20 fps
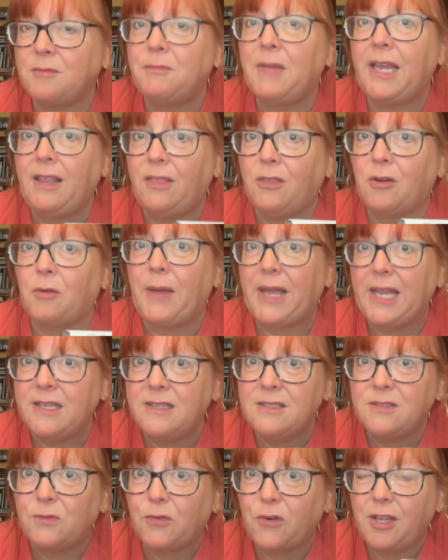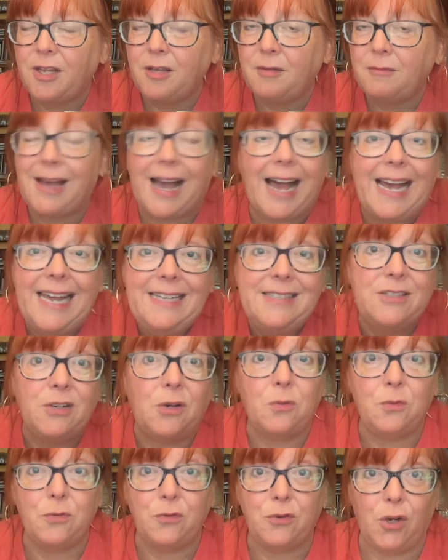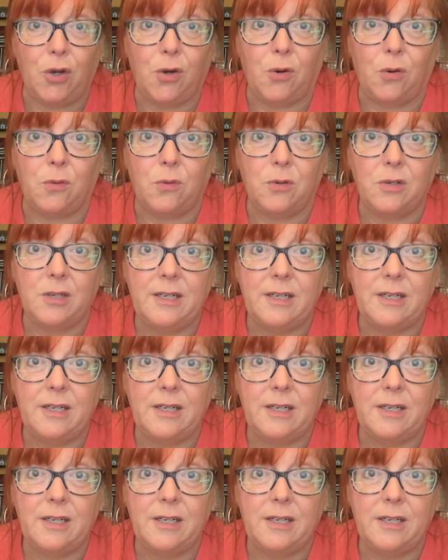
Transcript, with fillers: make their pens for them? I don't know.